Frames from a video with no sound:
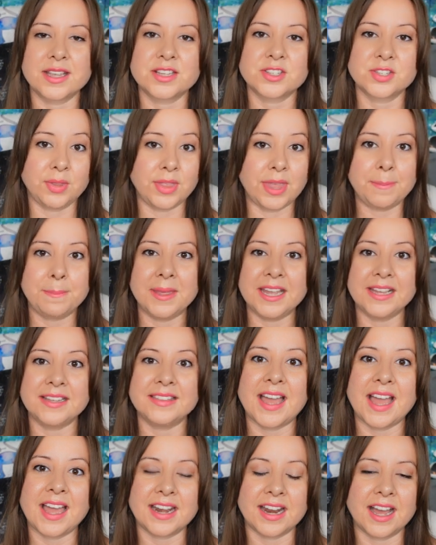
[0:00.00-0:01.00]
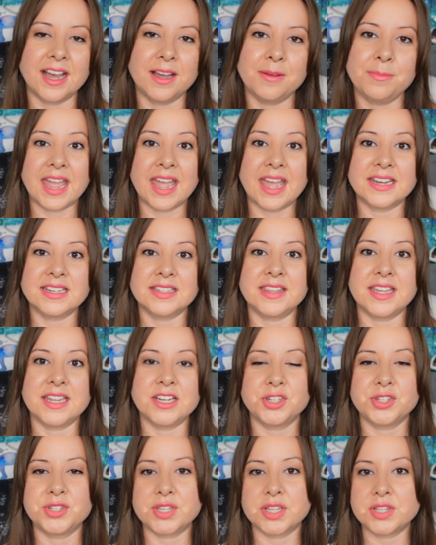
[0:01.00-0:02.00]
So they pick that up and they
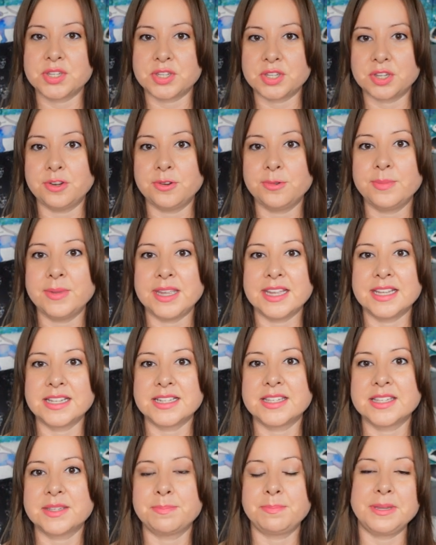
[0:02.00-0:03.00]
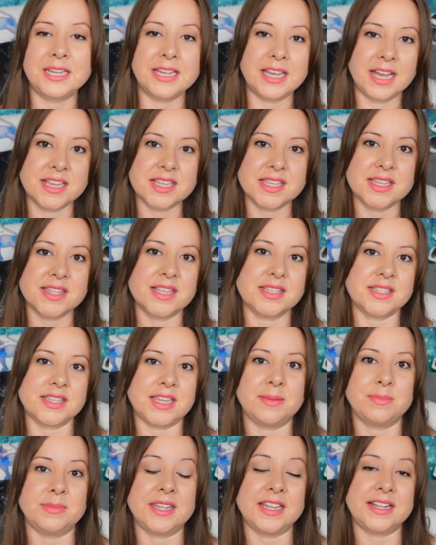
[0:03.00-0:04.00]
just assume it's because of the
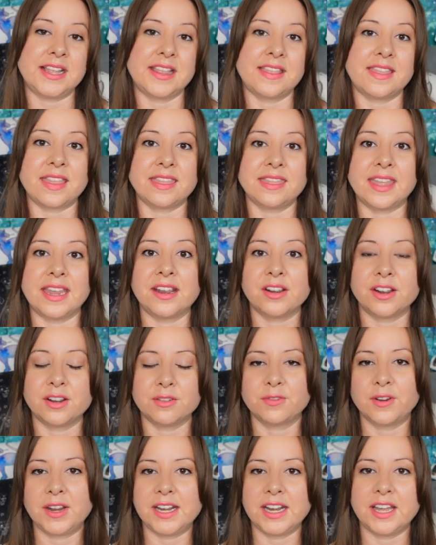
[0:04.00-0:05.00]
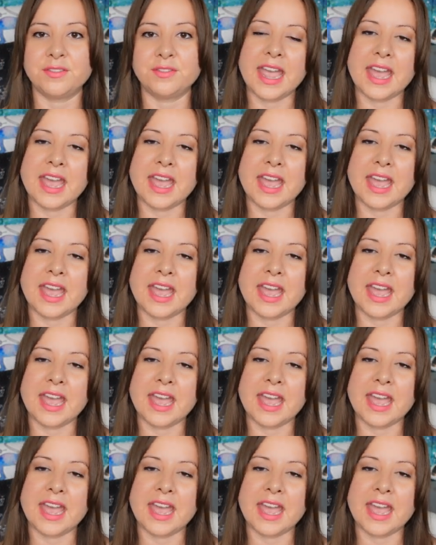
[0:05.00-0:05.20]
same thing that they're afraid of.